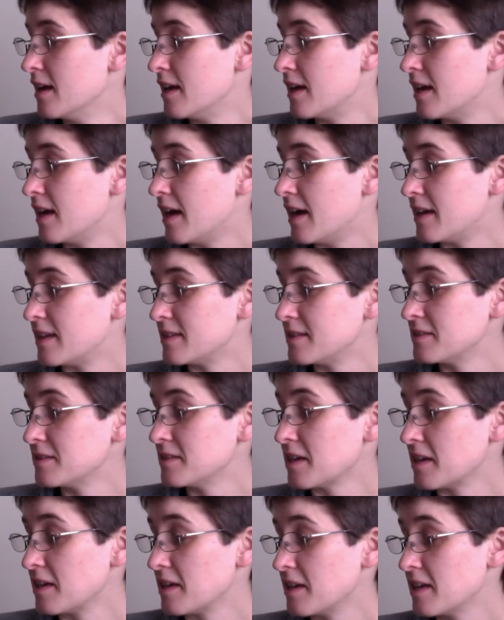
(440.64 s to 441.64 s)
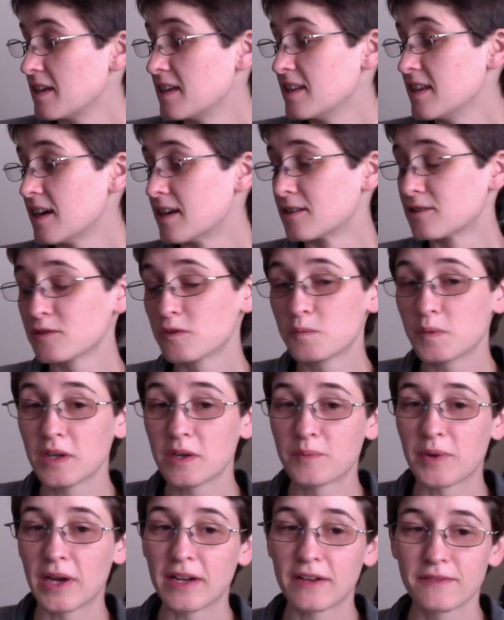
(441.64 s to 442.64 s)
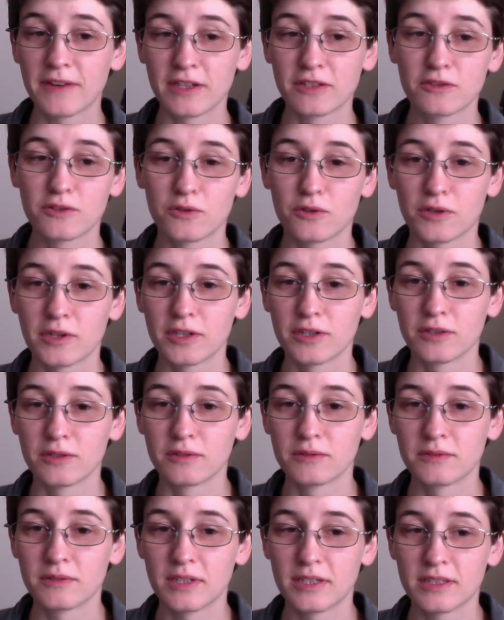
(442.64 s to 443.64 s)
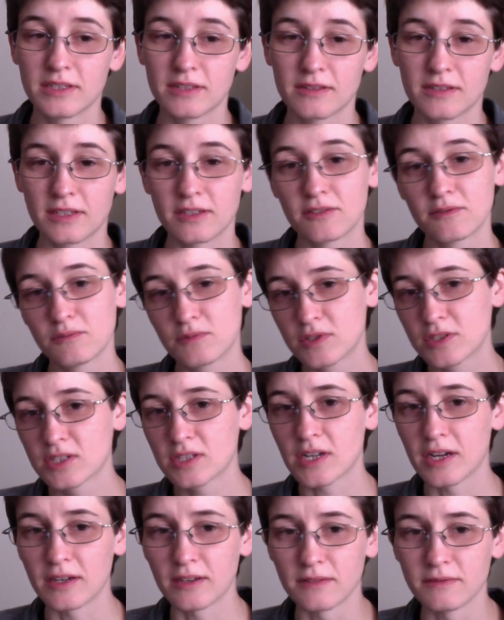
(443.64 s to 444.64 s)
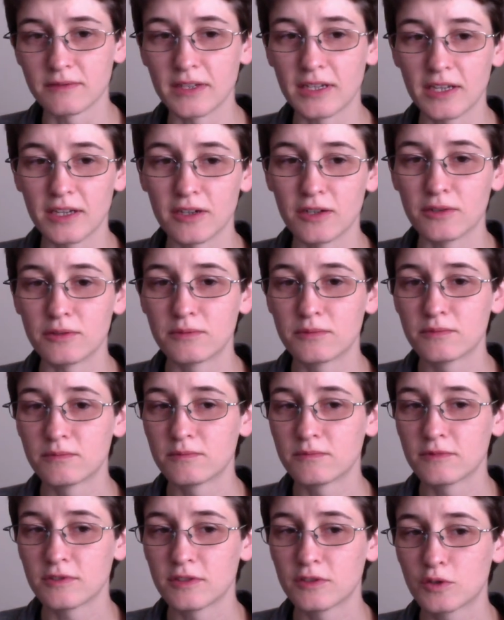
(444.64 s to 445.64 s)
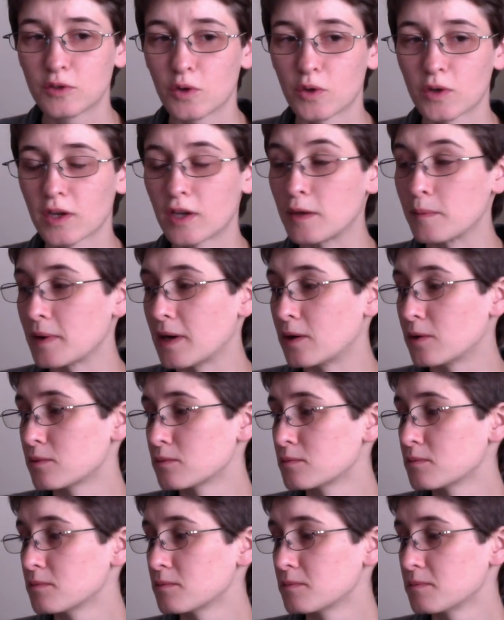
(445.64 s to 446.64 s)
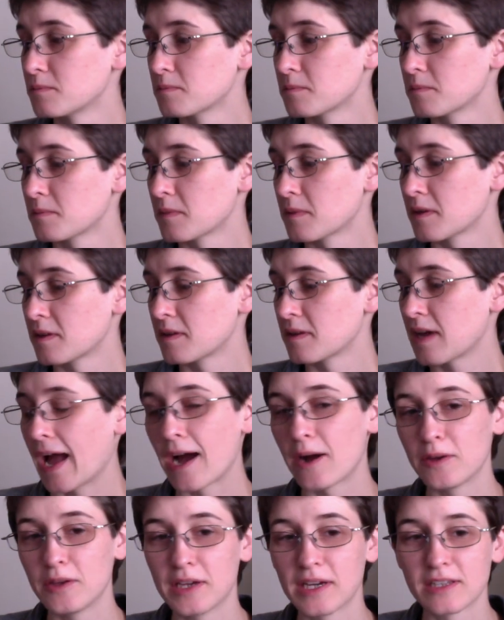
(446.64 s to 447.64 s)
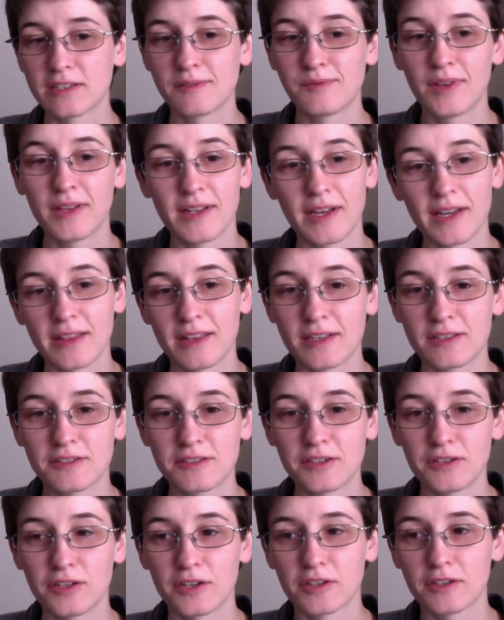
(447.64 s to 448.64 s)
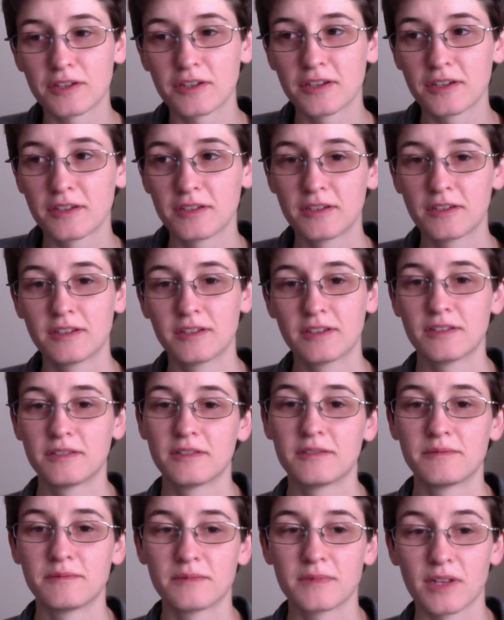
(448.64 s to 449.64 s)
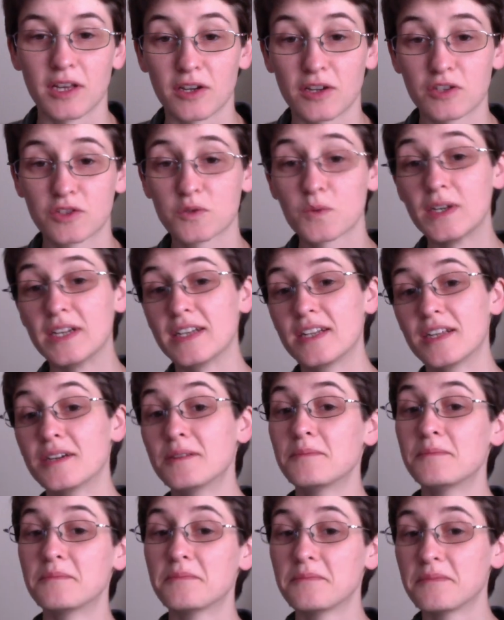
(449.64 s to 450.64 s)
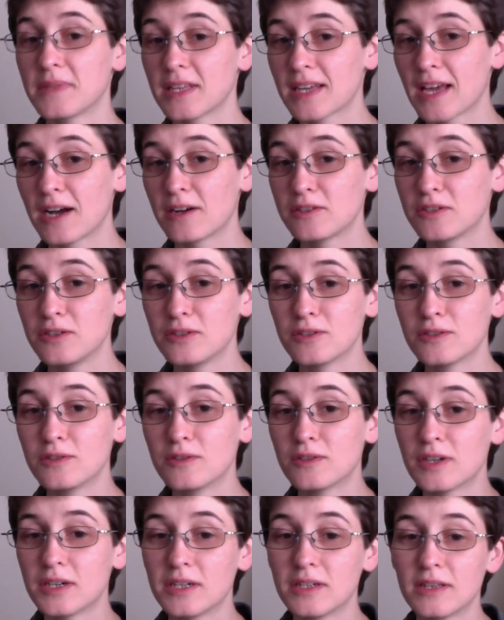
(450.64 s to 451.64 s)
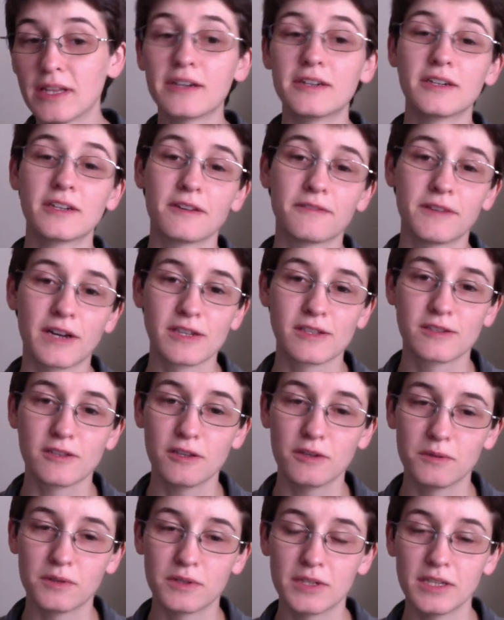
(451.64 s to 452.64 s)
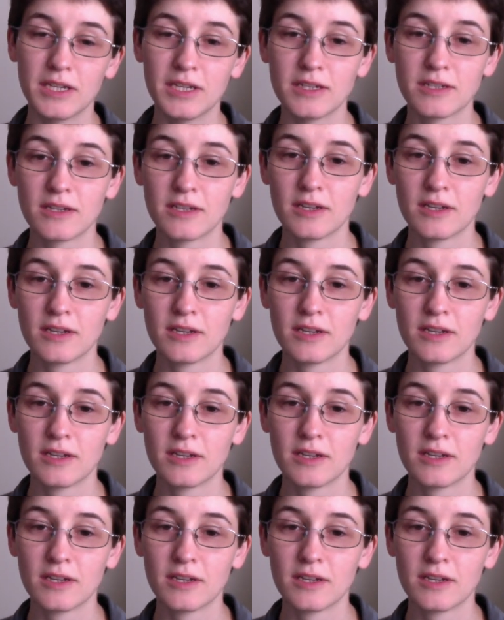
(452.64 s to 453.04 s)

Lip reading: And yeah, so it would be a paint effects tutorial, style video, talking about how you get something like this to look like a squid. Like, how do you do the layering effects that you would need